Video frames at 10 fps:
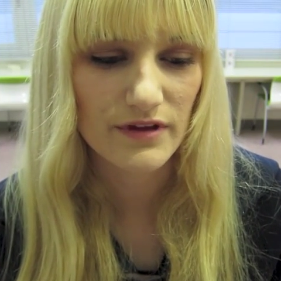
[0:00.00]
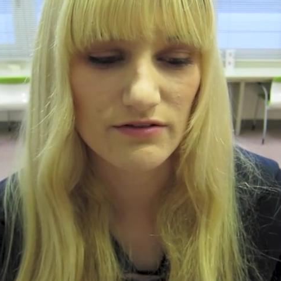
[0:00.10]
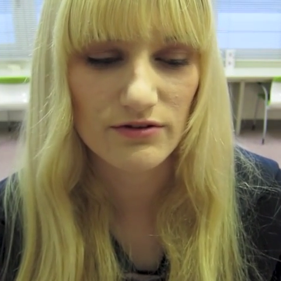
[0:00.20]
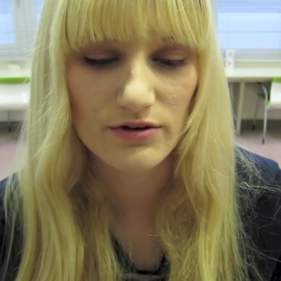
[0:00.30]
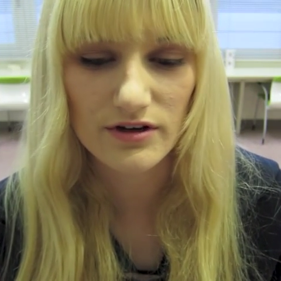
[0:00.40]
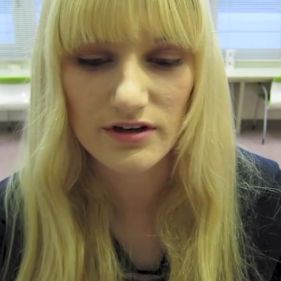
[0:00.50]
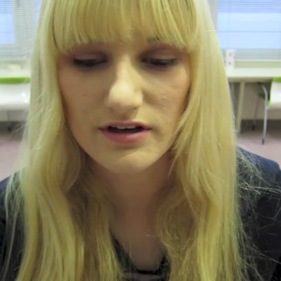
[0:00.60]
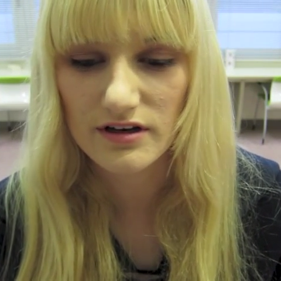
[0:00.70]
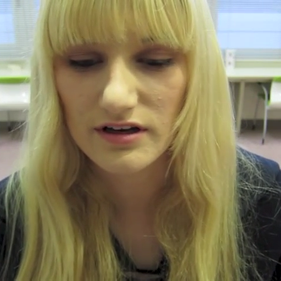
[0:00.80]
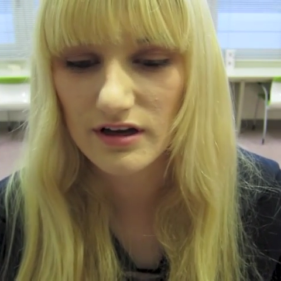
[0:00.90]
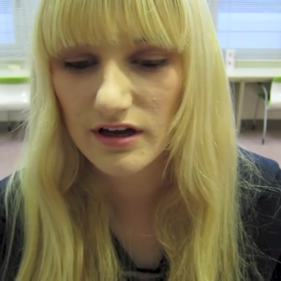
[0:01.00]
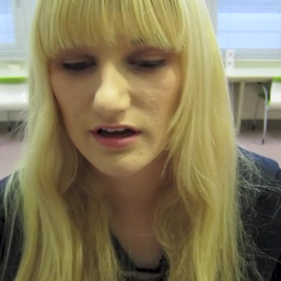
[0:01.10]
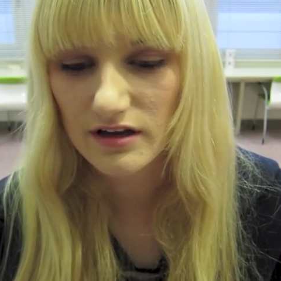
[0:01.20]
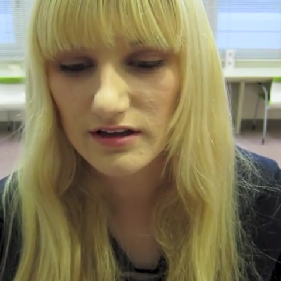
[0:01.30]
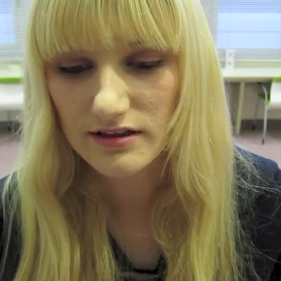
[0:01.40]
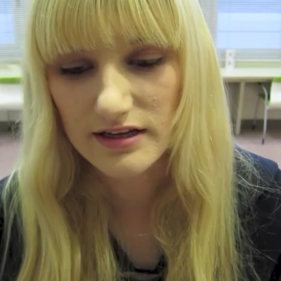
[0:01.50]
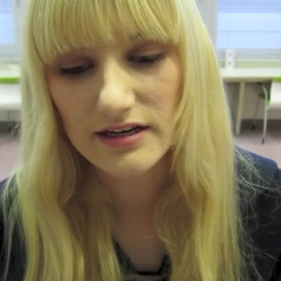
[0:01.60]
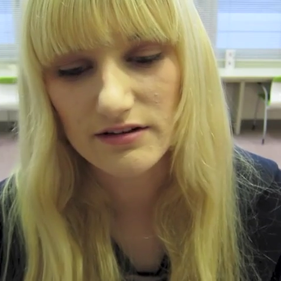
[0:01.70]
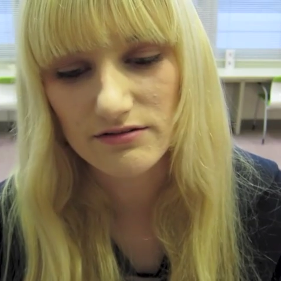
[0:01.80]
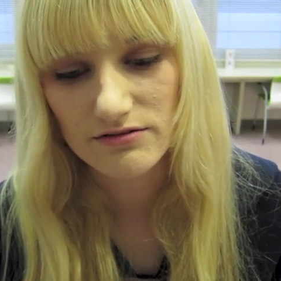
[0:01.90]
If you could
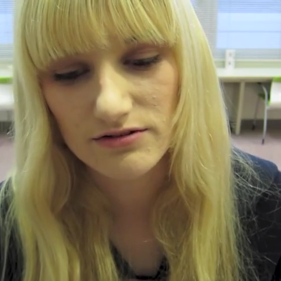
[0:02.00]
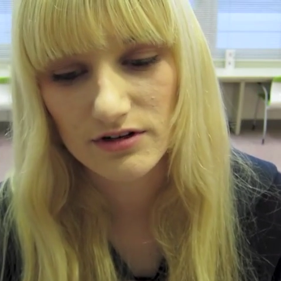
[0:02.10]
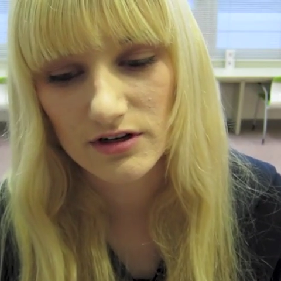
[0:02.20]
leave